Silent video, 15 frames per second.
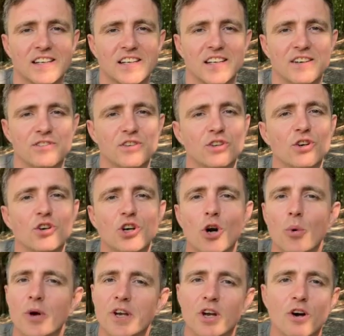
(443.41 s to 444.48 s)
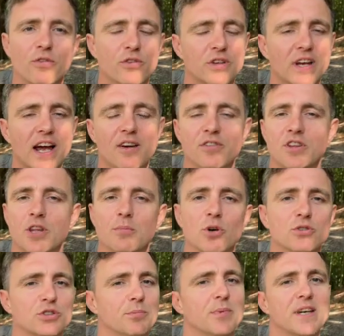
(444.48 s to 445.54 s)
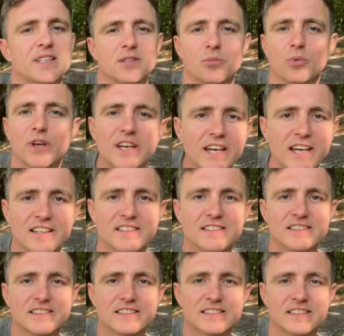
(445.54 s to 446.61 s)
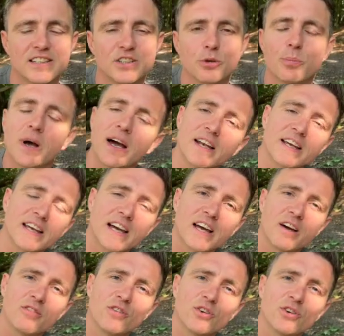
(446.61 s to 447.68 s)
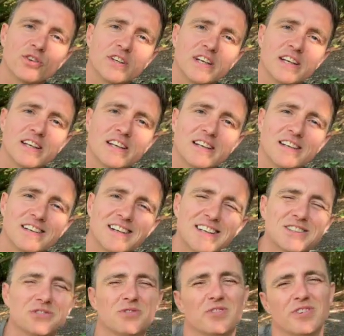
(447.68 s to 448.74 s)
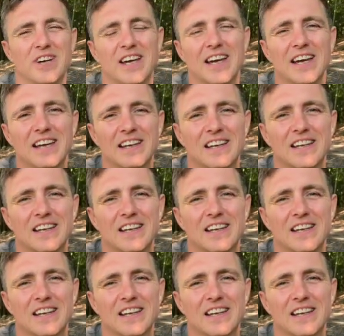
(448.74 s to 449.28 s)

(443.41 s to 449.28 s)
If you're going off and having the most amazing weekends and your partner can't afford it, that's unfair.